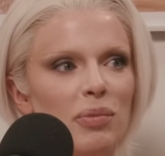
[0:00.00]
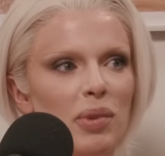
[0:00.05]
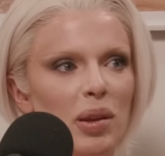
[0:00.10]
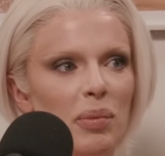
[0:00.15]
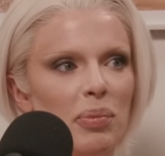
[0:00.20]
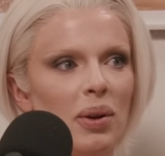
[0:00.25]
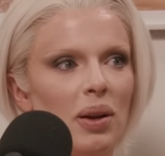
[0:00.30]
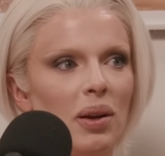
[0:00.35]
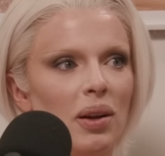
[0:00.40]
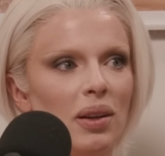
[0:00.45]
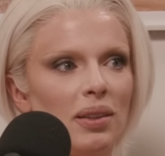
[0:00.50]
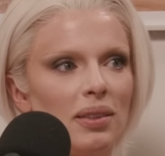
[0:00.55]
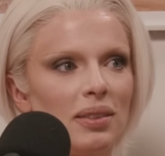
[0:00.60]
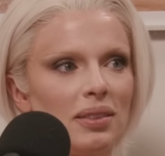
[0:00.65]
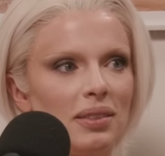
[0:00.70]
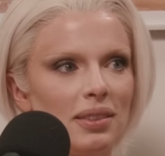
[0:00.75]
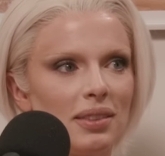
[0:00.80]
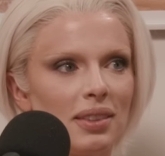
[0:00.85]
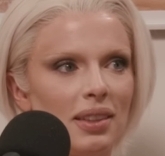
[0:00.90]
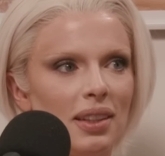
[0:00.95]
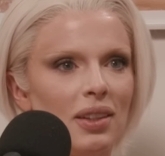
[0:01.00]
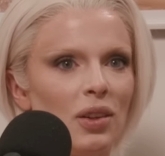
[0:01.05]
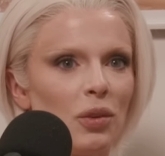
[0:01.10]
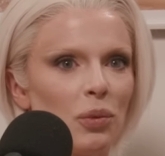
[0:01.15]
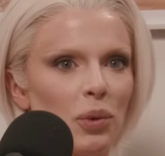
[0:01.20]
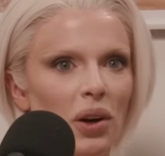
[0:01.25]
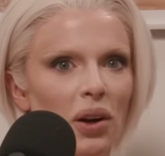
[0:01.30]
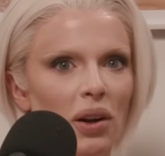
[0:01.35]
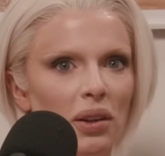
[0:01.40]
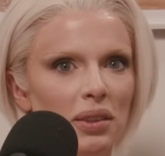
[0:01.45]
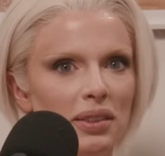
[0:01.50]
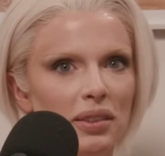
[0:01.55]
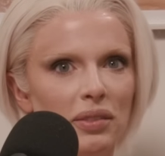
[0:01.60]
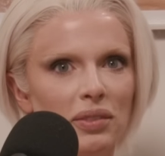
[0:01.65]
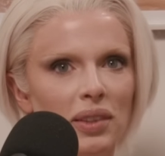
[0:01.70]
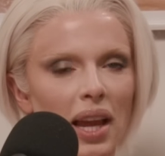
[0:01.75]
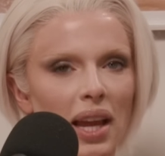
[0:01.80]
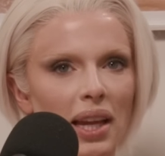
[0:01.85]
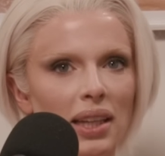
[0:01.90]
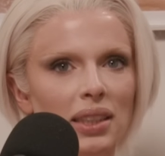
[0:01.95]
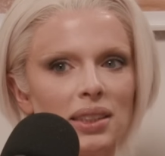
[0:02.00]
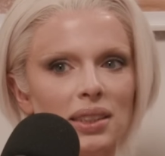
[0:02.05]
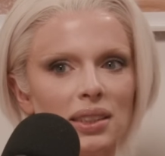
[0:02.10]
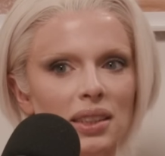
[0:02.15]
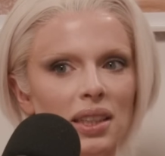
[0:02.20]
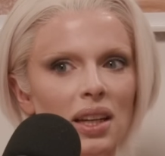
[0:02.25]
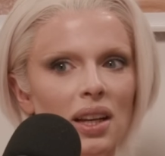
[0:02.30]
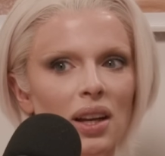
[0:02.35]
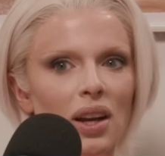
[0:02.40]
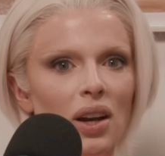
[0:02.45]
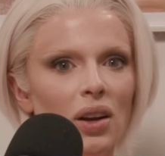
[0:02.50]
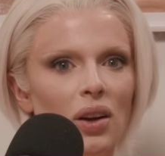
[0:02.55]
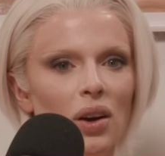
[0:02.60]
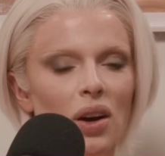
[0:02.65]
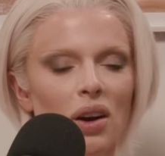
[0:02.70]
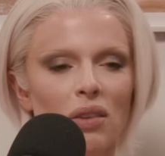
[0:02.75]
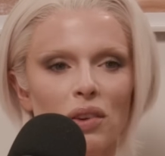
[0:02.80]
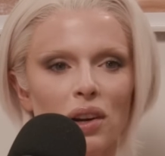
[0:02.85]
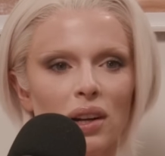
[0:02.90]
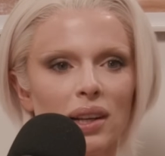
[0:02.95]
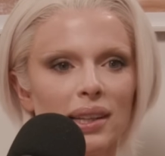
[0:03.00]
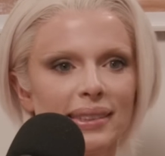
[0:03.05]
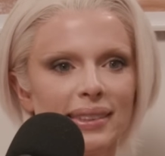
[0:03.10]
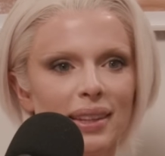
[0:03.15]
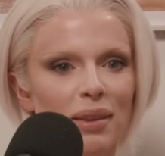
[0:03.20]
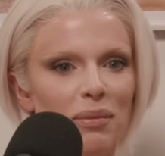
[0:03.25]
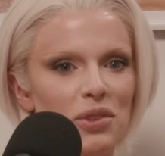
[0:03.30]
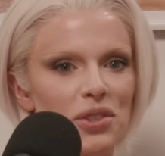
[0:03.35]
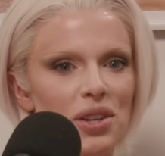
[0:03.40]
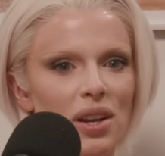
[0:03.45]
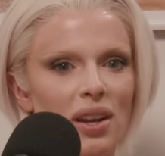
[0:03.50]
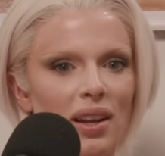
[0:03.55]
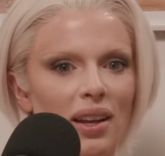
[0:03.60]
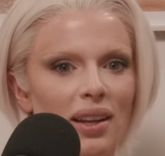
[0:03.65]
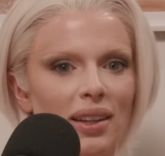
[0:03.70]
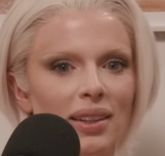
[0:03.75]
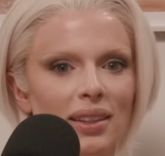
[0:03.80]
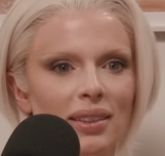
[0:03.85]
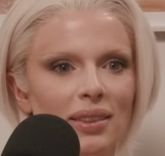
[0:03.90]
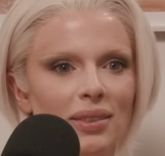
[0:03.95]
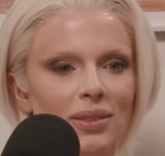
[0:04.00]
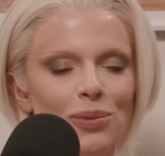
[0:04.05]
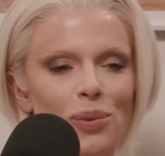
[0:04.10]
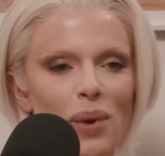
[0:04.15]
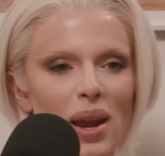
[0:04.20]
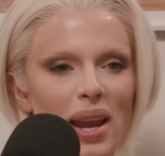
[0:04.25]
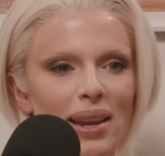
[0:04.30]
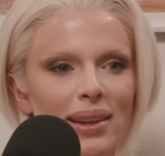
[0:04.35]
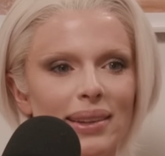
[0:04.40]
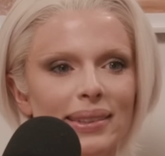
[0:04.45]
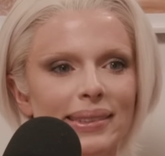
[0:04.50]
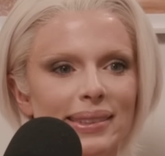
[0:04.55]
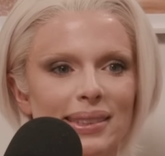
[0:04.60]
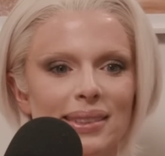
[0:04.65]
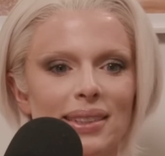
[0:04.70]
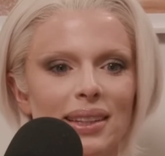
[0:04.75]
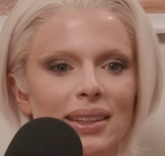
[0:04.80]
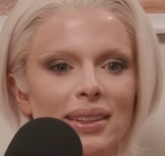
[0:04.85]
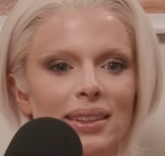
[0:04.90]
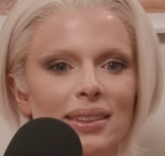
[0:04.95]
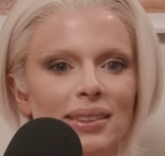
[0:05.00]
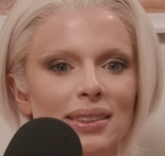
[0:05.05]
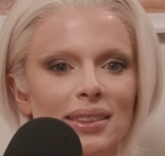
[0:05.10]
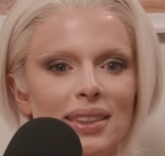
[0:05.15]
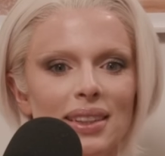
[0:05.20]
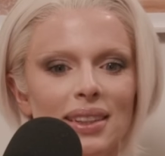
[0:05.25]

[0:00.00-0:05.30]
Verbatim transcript: people in a world of like overconsumption and waste and